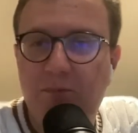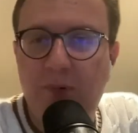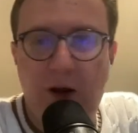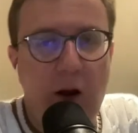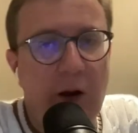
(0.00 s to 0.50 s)

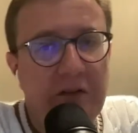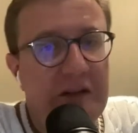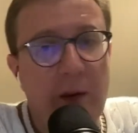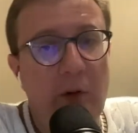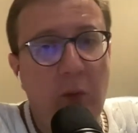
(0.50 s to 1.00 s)
but
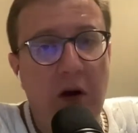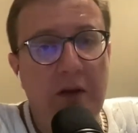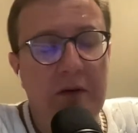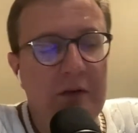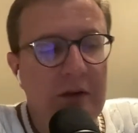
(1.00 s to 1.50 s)
hardly number
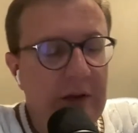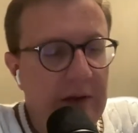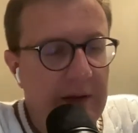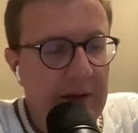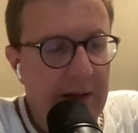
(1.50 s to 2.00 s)
one.
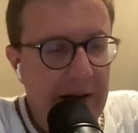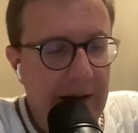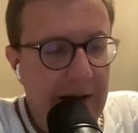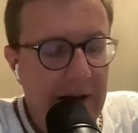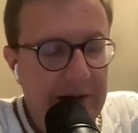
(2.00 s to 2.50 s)

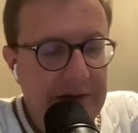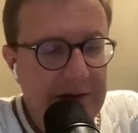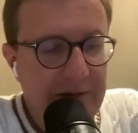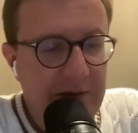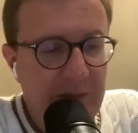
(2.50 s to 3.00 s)
And
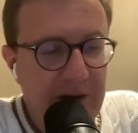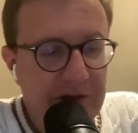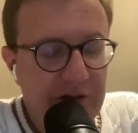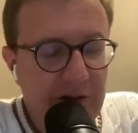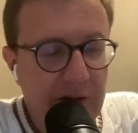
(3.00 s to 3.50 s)
I think
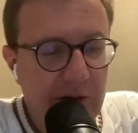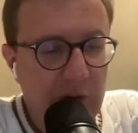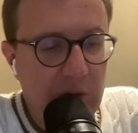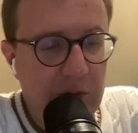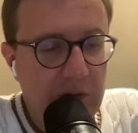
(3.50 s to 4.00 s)

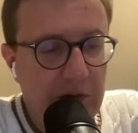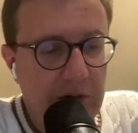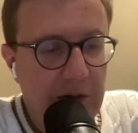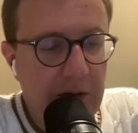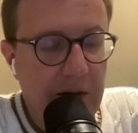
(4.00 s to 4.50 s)
Mexico
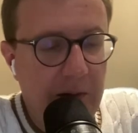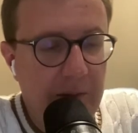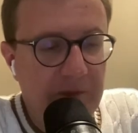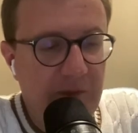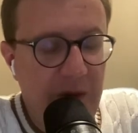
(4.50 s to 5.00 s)

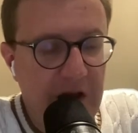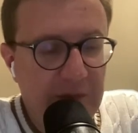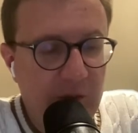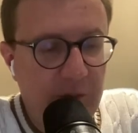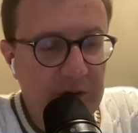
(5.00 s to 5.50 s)
um, from a
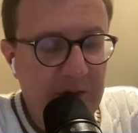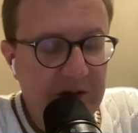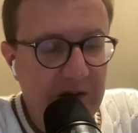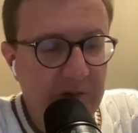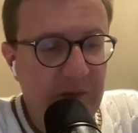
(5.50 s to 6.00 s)
passport
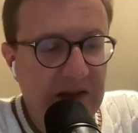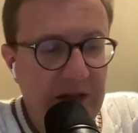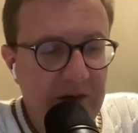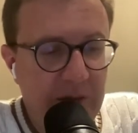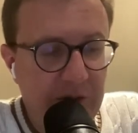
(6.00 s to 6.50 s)
perspective, from a
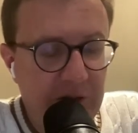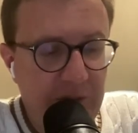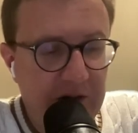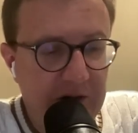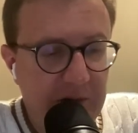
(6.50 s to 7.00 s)
living
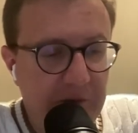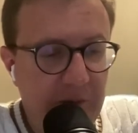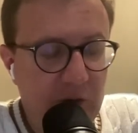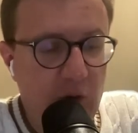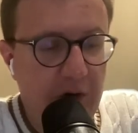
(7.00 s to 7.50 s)
perspective, from
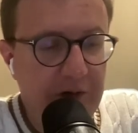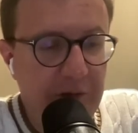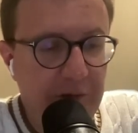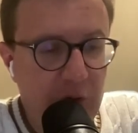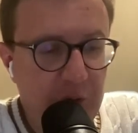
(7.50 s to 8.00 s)
a quality
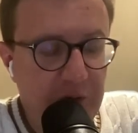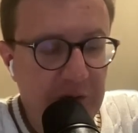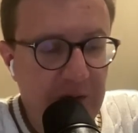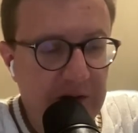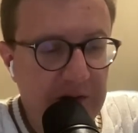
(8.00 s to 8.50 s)
of food
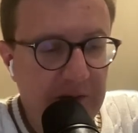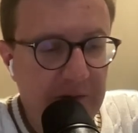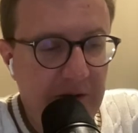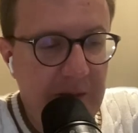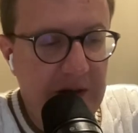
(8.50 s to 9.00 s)

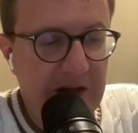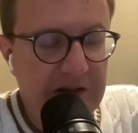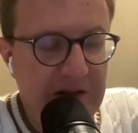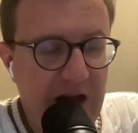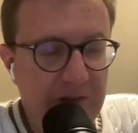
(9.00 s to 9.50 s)
perspective. I mean,
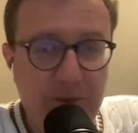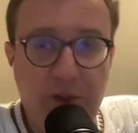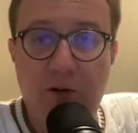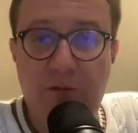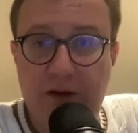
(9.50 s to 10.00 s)
it's not
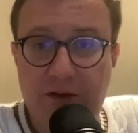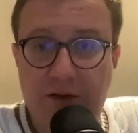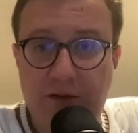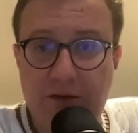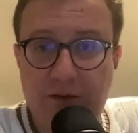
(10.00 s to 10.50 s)
perfect.